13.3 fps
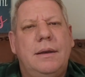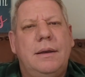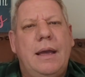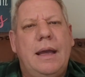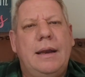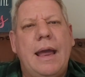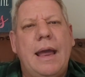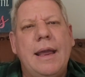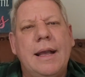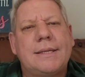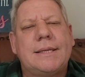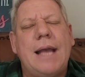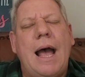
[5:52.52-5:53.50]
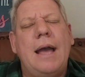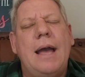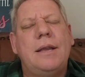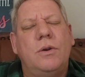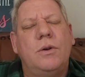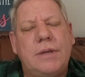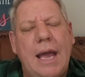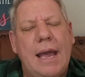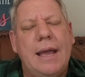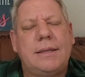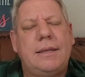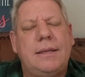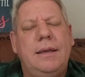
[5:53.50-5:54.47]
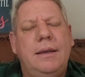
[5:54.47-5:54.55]
and laying aside your
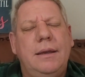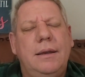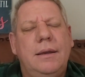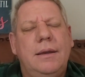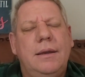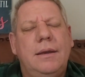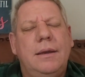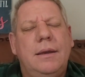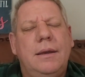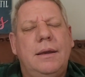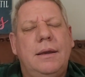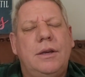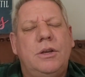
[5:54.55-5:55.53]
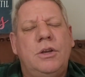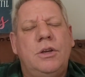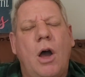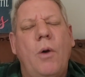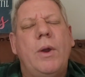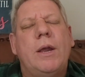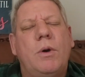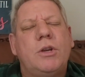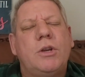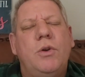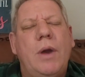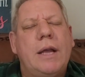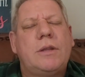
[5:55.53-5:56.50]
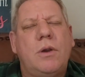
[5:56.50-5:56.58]
deity, knowing what
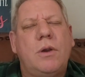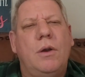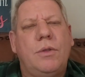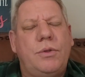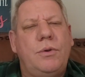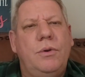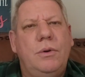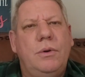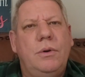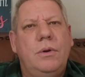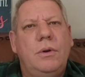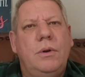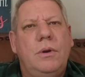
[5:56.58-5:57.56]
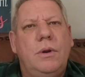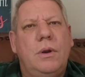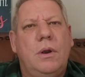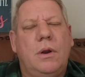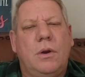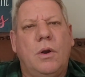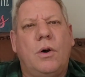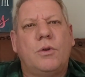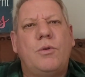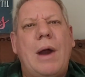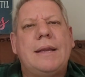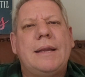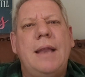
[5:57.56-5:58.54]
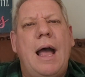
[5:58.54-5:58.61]
you had to go through. Lord,
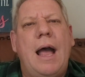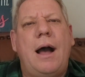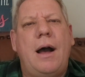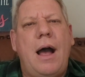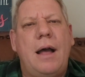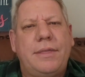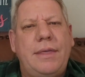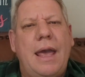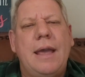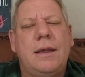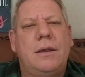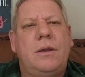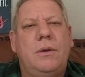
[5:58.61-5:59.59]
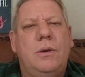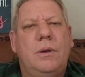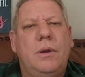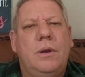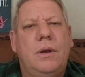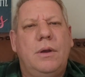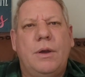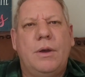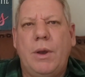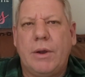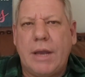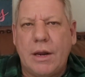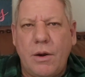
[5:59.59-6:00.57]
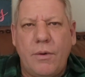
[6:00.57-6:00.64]
right now, I thank you that we'll
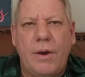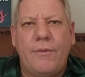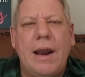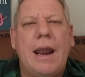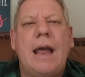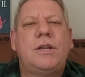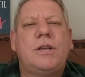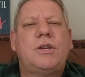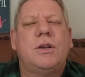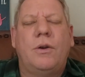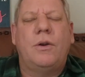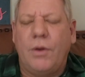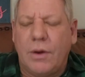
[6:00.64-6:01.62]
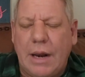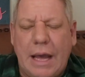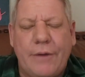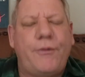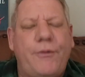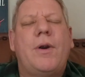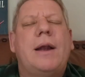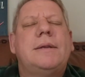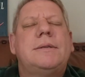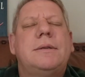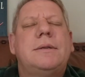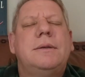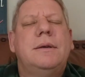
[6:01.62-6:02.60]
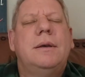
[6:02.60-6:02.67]
get a revelation of your love for
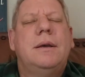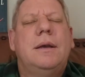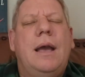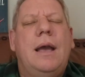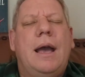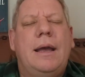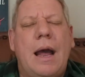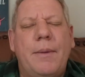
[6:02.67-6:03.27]
us and how